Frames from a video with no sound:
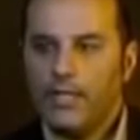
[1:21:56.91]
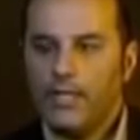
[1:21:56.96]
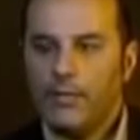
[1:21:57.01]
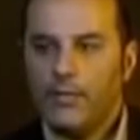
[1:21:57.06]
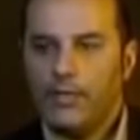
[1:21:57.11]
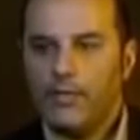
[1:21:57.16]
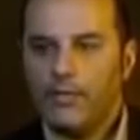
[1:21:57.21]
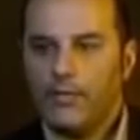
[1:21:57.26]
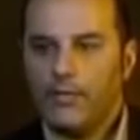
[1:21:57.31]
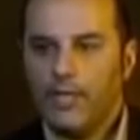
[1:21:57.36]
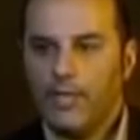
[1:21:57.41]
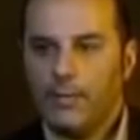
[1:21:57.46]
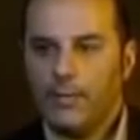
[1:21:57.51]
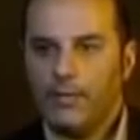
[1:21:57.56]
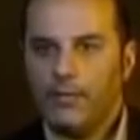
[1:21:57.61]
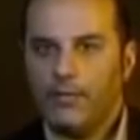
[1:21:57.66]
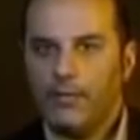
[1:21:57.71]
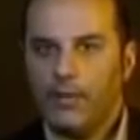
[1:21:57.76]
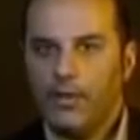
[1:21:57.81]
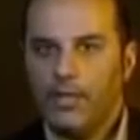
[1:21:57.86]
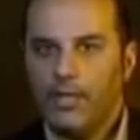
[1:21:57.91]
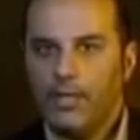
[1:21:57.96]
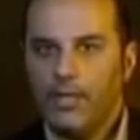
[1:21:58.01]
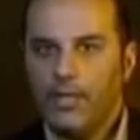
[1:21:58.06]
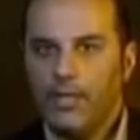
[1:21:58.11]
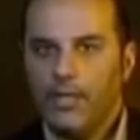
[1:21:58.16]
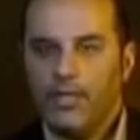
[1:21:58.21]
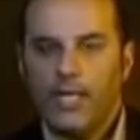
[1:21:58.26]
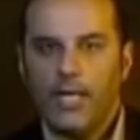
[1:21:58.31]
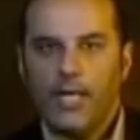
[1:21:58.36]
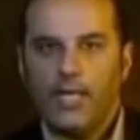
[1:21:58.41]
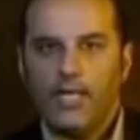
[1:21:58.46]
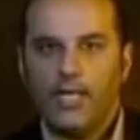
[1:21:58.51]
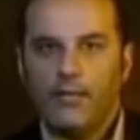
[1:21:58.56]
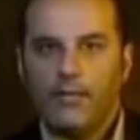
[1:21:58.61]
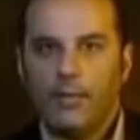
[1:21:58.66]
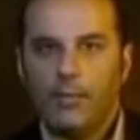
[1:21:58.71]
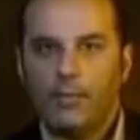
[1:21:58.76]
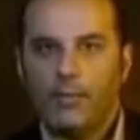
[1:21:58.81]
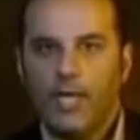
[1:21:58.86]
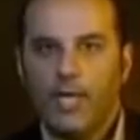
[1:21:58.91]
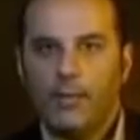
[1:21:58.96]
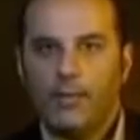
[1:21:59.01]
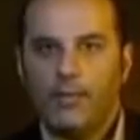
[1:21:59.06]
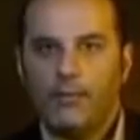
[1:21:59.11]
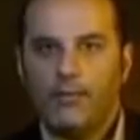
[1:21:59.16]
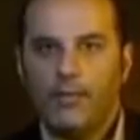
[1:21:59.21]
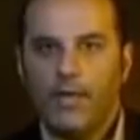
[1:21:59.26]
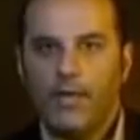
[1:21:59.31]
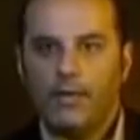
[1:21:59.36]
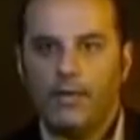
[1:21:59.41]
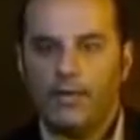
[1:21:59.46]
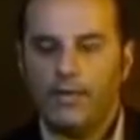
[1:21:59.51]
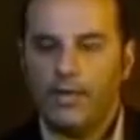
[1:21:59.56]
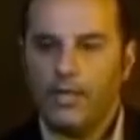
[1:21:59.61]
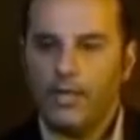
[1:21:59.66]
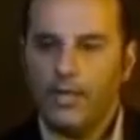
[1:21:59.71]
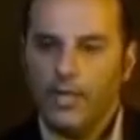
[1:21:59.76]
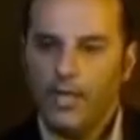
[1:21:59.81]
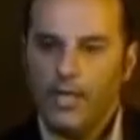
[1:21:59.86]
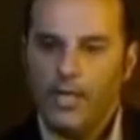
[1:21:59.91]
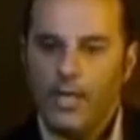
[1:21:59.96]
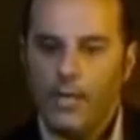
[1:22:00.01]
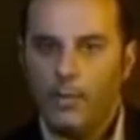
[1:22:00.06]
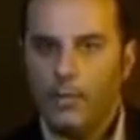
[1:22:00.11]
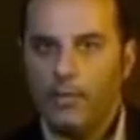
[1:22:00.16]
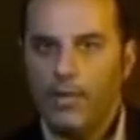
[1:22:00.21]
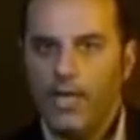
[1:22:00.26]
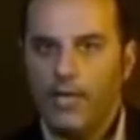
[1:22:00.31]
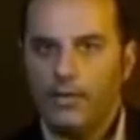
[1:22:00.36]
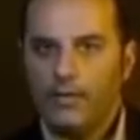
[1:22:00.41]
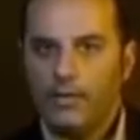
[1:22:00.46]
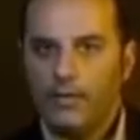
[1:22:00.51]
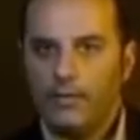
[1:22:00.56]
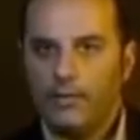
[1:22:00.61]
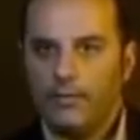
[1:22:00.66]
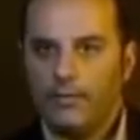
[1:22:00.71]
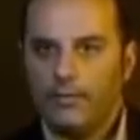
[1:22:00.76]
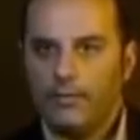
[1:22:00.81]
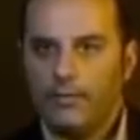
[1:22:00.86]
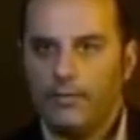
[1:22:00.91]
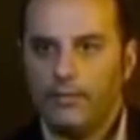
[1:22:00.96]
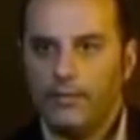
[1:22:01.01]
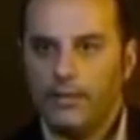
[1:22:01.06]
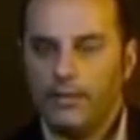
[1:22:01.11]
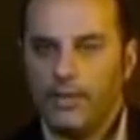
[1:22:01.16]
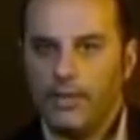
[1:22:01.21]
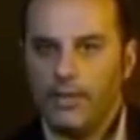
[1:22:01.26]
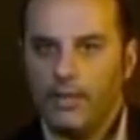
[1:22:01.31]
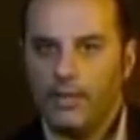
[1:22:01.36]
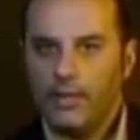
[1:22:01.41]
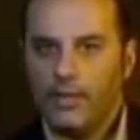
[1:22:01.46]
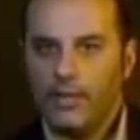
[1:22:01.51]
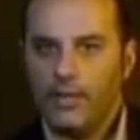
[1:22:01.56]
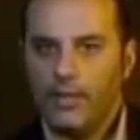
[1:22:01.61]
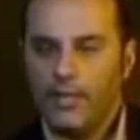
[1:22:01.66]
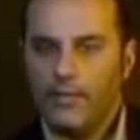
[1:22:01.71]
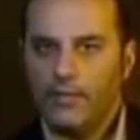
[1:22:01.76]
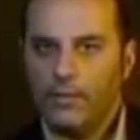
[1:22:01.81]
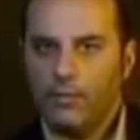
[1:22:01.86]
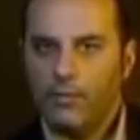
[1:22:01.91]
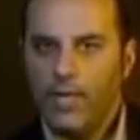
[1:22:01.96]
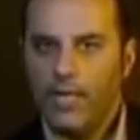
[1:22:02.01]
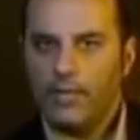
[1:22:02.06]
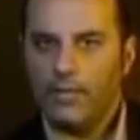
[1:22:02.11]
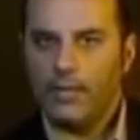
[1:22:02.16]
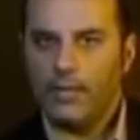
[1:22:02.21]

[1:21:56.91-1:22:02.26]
theories of Sigmund Freud the idea of the primal father, the oppressor, that the sons have to rise